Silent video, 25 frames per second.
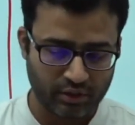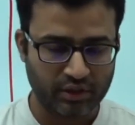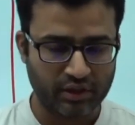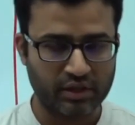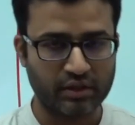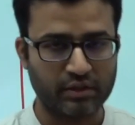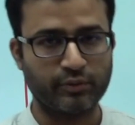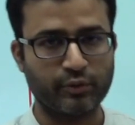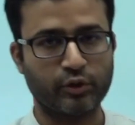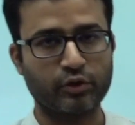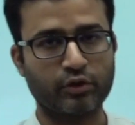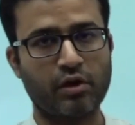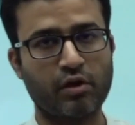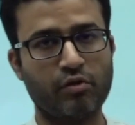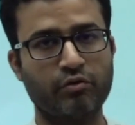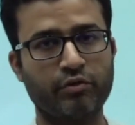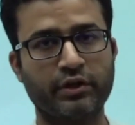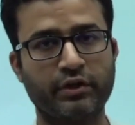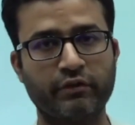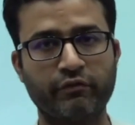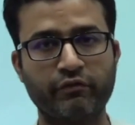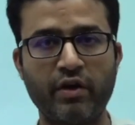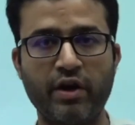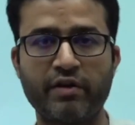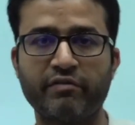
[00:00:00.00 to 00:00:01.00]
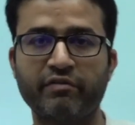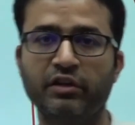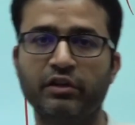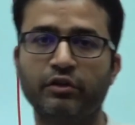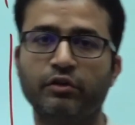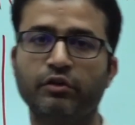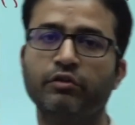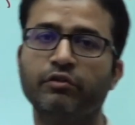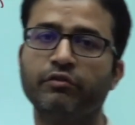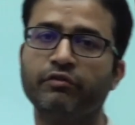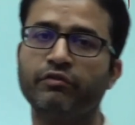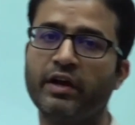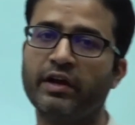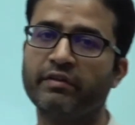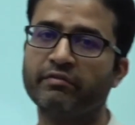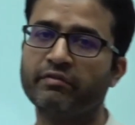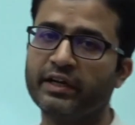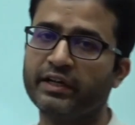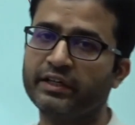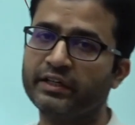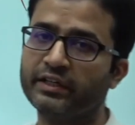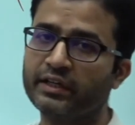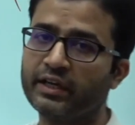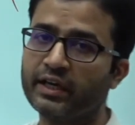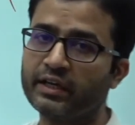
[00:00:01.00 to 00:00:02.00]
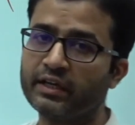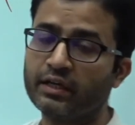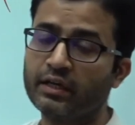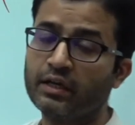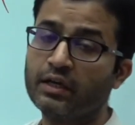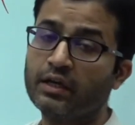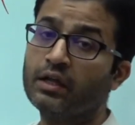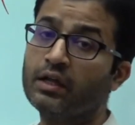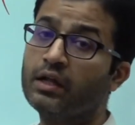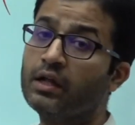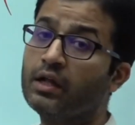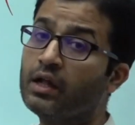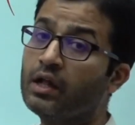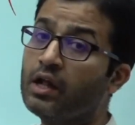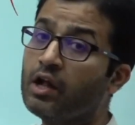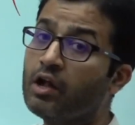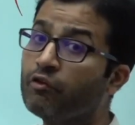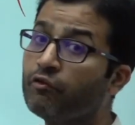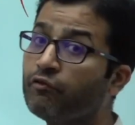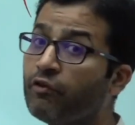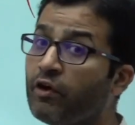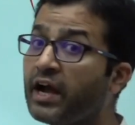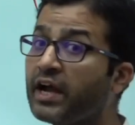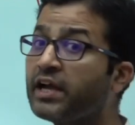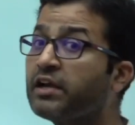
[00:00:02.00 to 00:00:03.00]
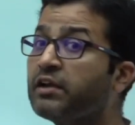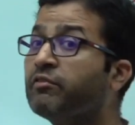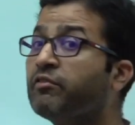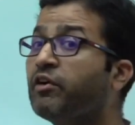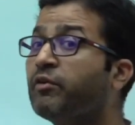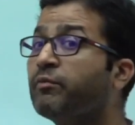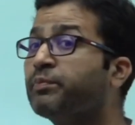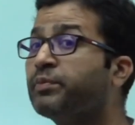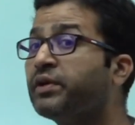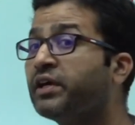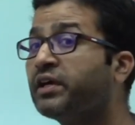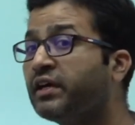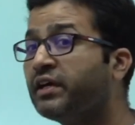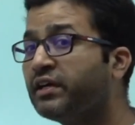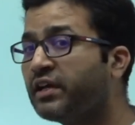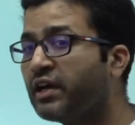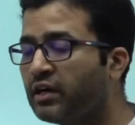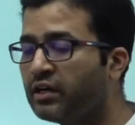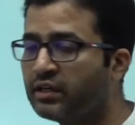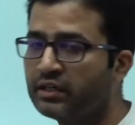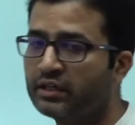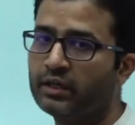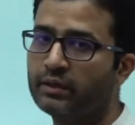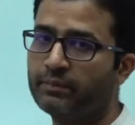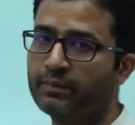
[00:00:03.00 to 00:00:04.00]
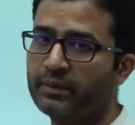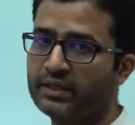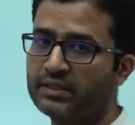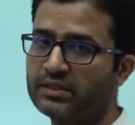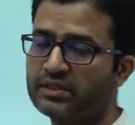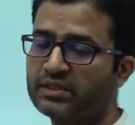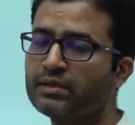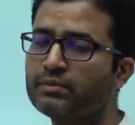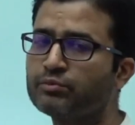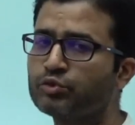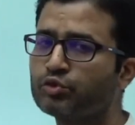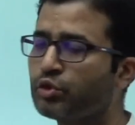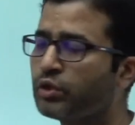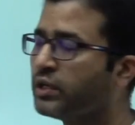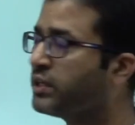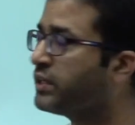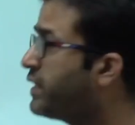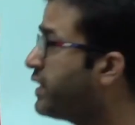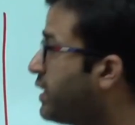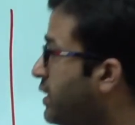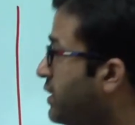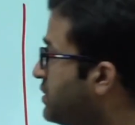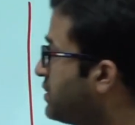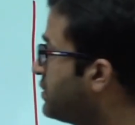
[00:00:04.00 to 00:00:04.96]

keep on counting. 500 to 599. 5 appear at 100 place. Some student they get,